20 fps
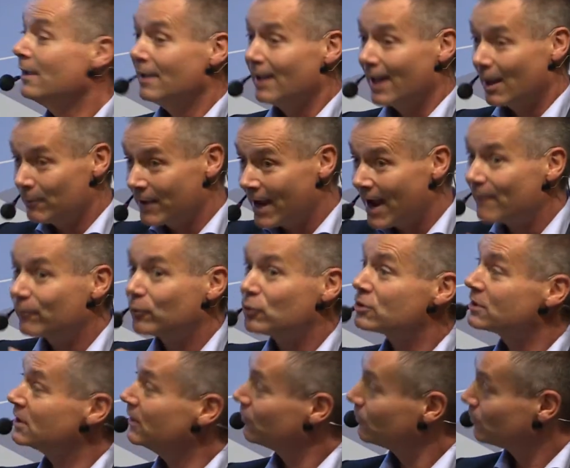and we have to
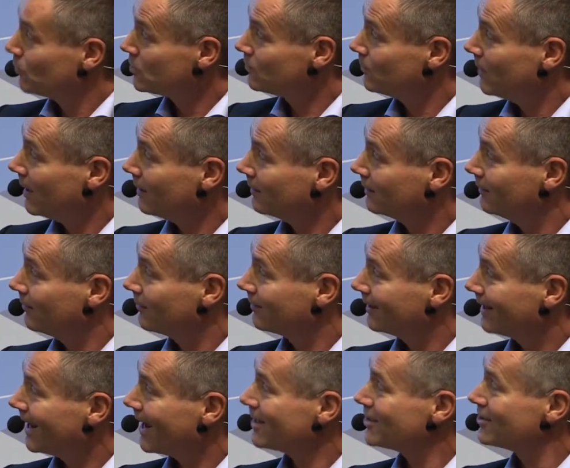shift perspectives
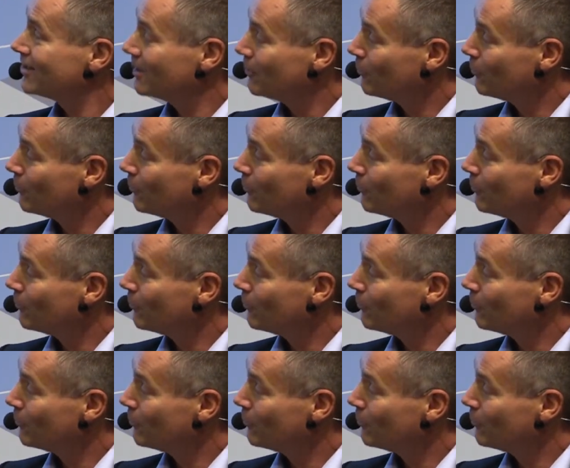that actually